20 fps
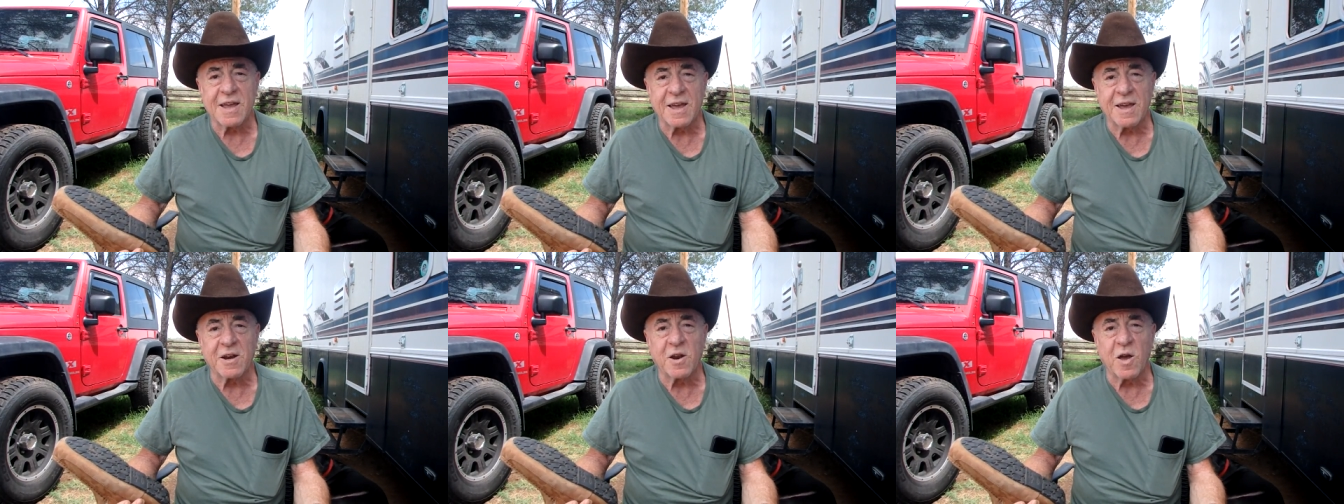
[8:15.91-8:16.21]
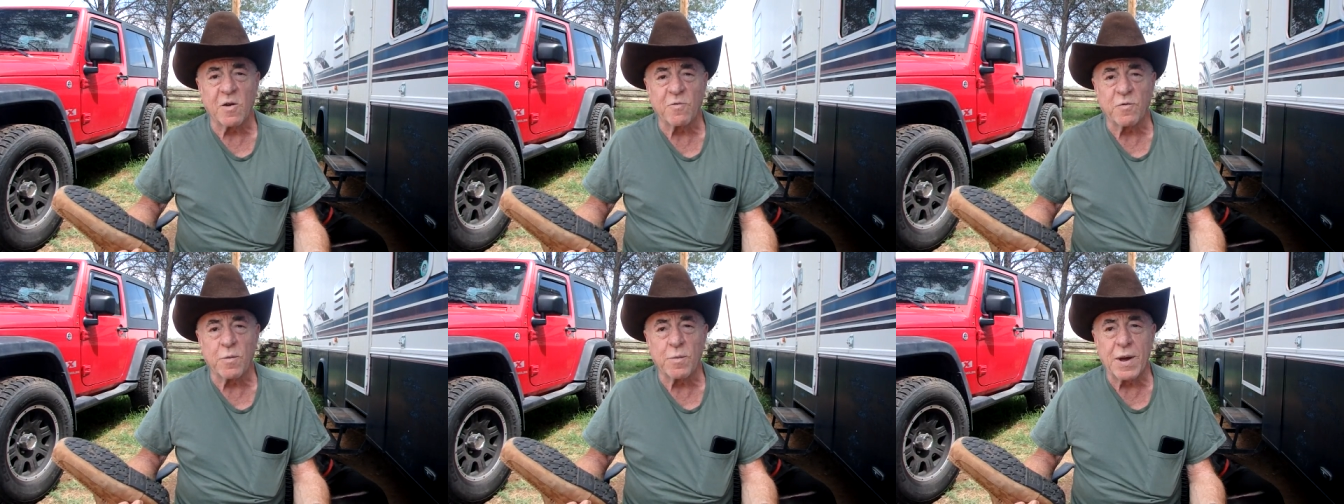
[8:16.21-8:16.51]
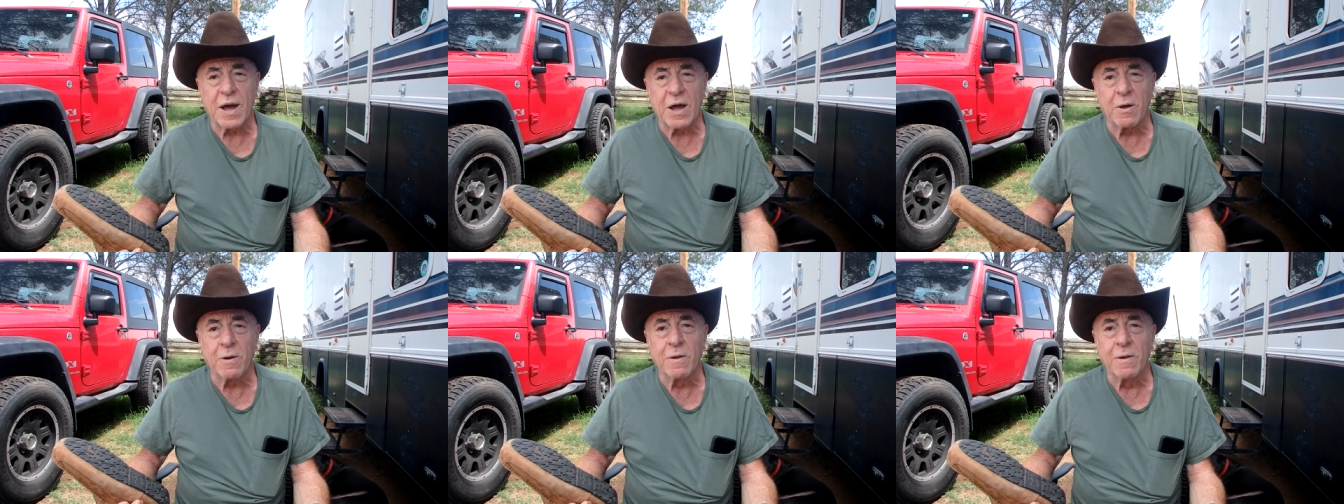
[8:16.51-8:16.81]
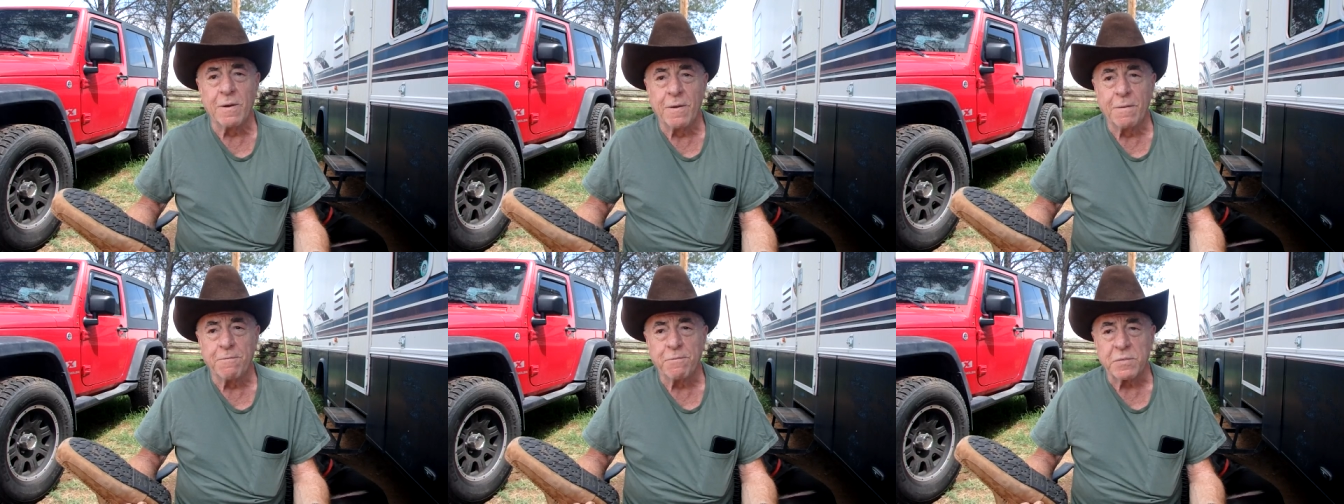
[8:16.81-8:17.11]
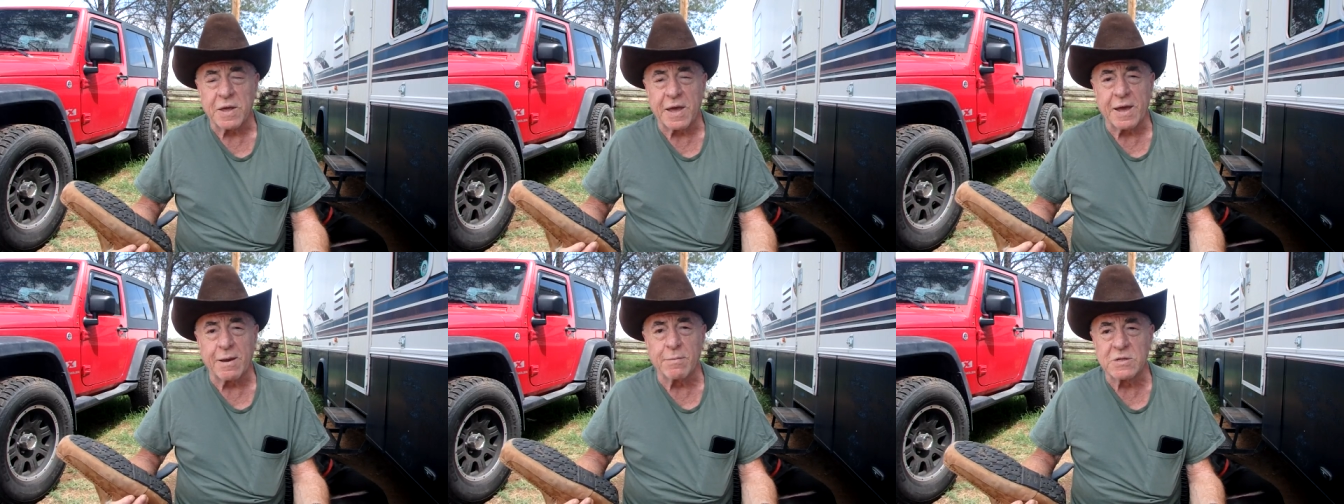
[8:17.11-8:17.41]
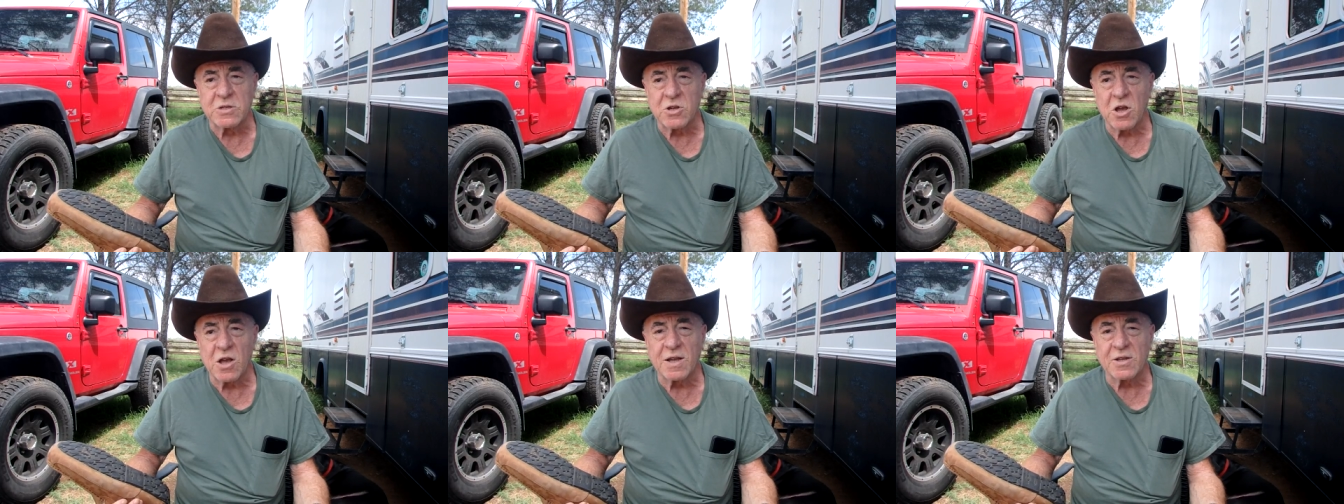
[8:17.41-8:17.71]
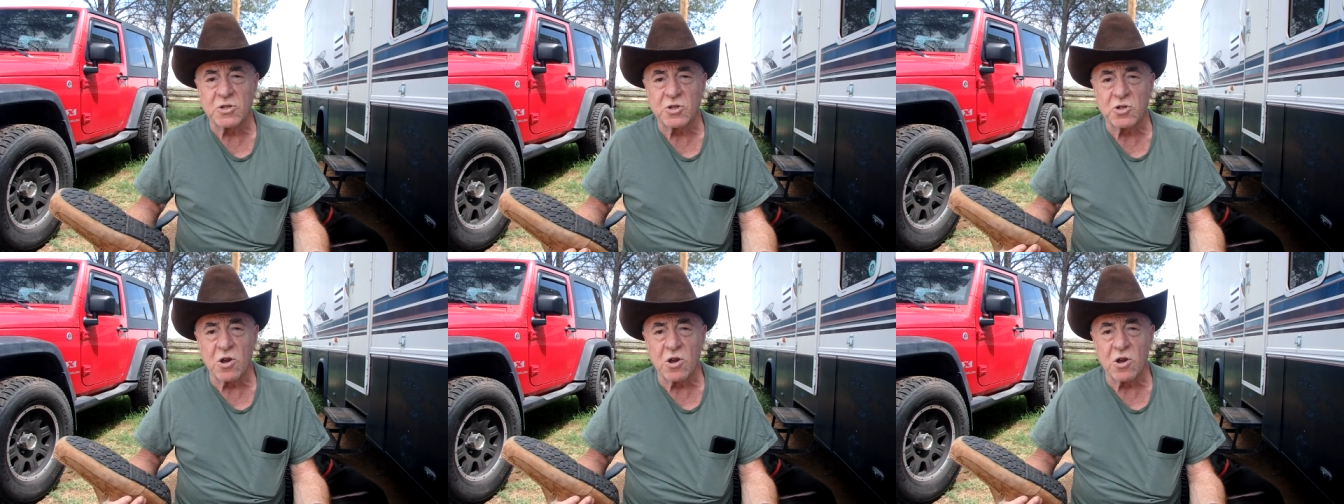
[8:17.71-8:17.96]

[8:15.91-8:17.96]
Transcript: say enough about Amazon